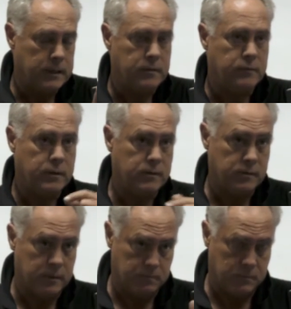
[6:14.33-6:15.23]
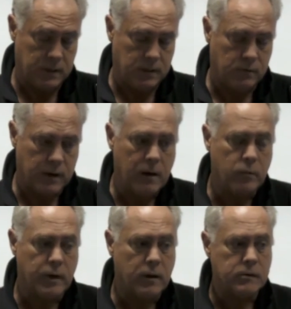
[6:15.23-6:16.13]
industries that interact
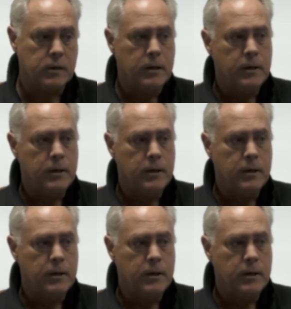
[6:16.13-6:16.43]
with us.